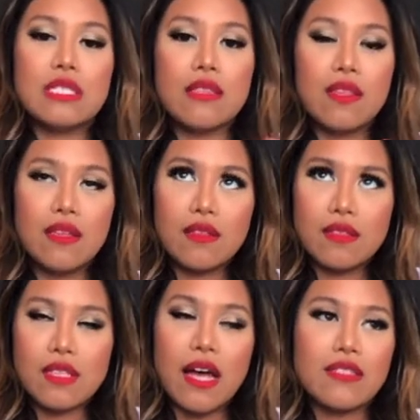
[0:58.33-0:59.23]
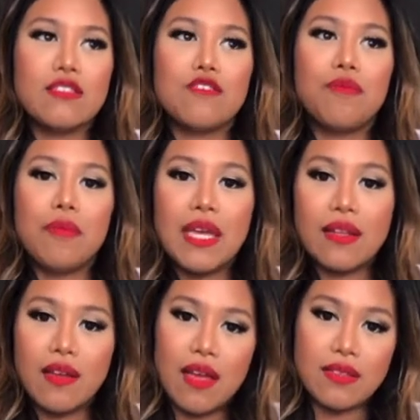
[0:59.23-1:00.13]
thin slices of meat
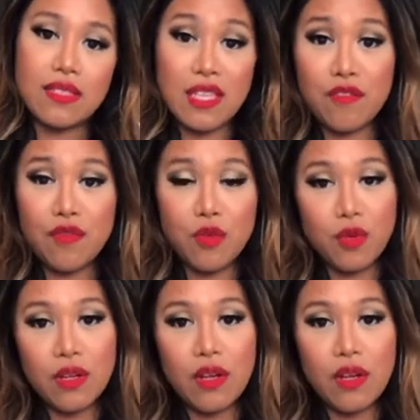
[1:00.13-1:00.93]
and seafood